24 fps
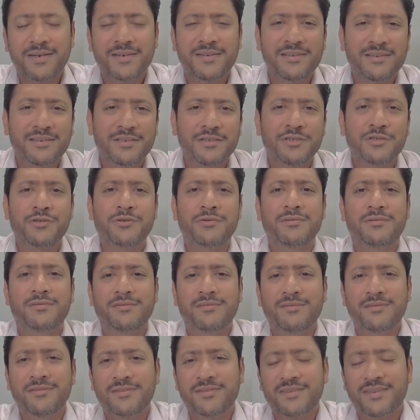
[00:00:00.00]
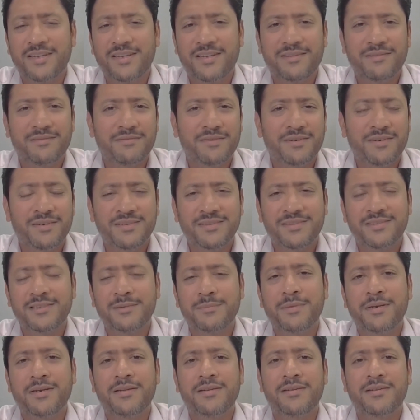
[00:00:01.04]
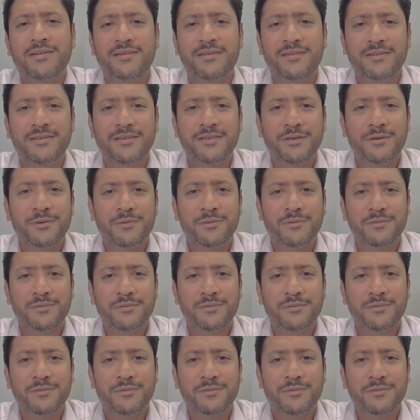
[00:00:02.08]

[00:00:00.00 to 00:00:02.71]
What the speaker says: recognitions and very similar,